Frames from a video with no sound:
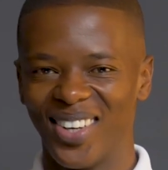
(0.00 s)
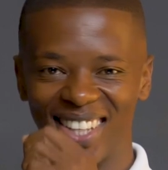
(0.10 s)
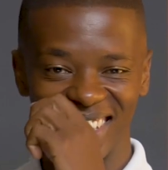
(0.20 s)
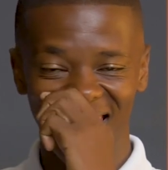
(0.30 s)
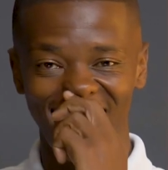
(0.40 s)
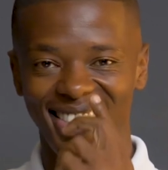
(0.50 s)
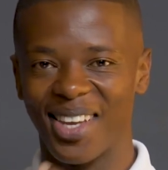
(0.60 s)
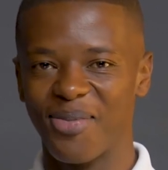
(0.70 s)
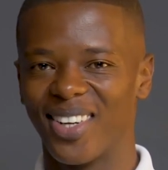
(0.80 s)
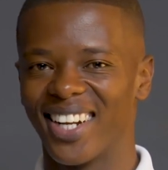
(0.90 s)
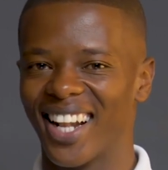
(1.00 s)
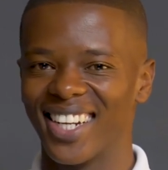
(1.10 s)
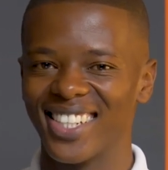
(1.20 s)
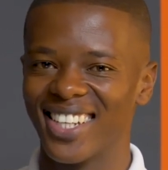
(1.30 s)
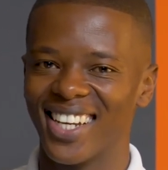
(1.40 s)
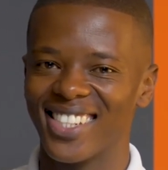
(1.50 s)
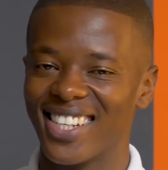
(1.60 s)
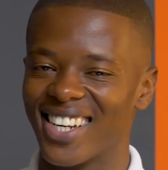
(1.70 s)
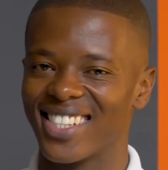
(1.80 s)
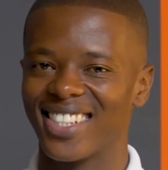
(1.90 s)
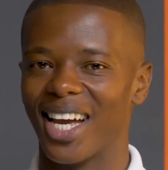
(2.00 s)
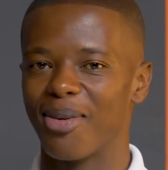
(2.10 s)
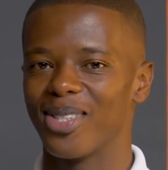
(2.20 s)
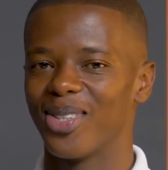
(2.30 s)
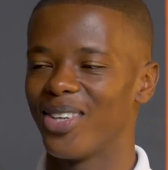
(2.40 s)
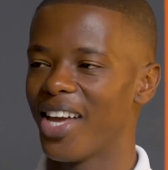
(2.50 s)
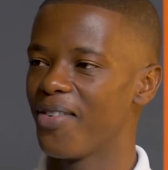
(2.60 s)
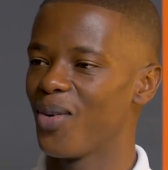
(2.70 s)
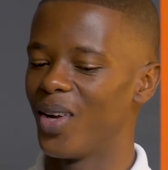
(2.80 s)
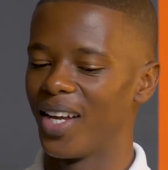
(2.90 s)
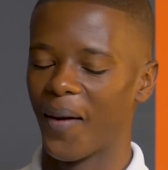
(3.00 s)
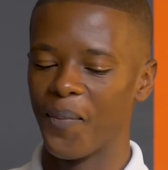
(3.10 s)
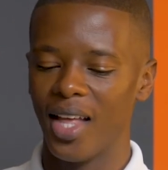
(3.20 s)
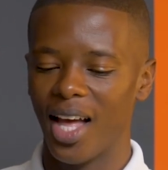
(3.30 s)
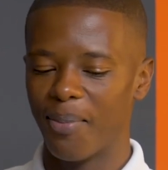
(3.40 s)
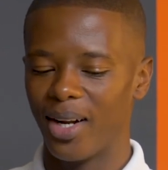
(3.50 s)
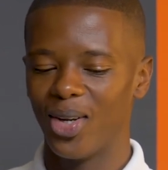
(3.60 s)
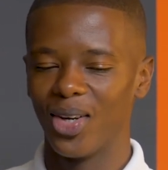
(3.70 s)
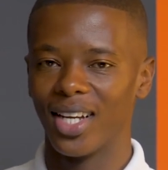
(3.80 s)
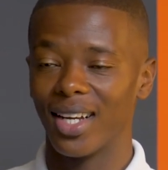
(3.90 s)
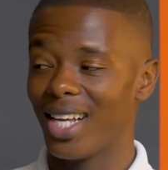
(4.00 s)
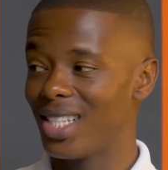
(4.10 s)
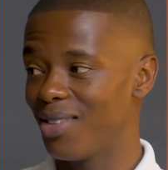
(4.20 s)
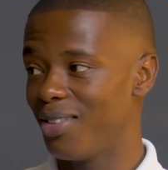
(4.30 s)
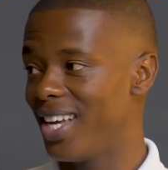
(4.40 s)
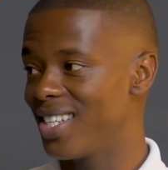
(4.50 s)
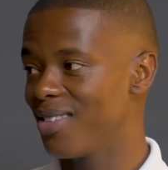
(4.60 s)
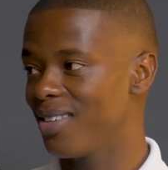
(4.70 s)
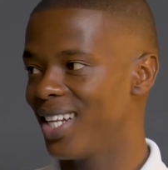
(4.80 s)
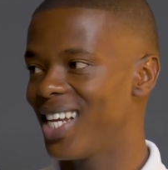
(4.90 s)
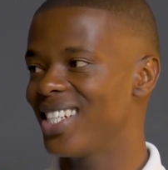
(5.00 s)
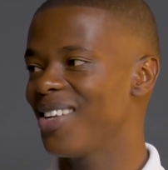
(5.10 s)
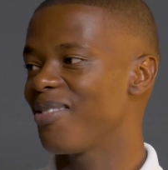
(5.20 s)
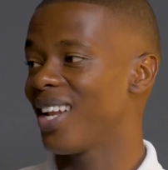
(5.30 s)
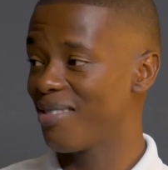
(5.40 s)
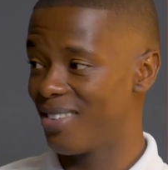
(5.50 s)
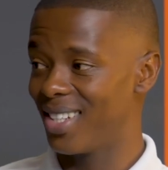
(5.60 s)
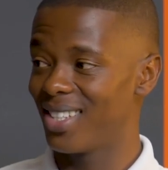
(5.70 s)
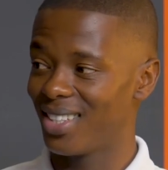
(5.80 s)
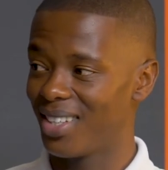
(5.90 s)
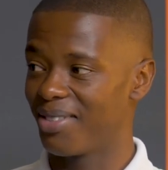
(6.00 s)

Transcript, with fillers: no, these guys keep on clutching us serious times, you know, every week. But look, that's if he hasn't he doesn't have love yet in South